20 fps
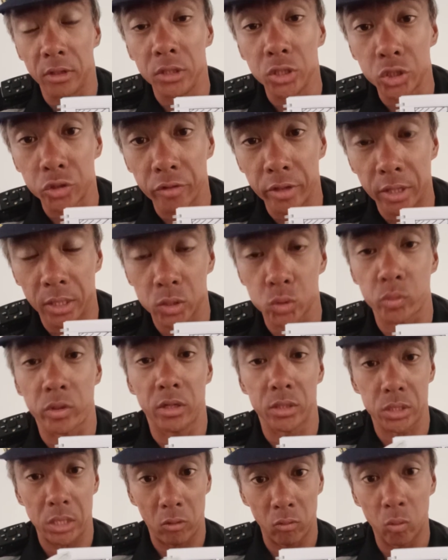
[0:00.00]
injury, as well
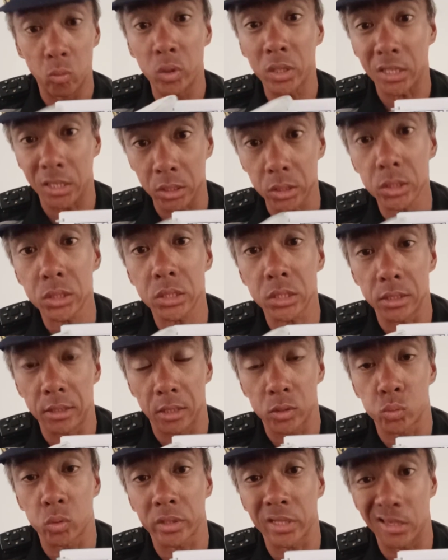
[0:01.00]
as our workers
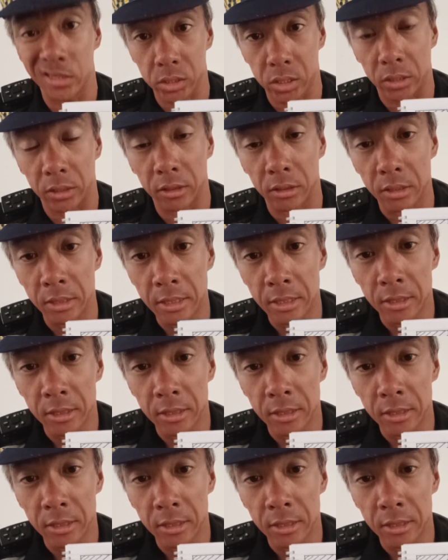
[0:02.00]
that's working inside there.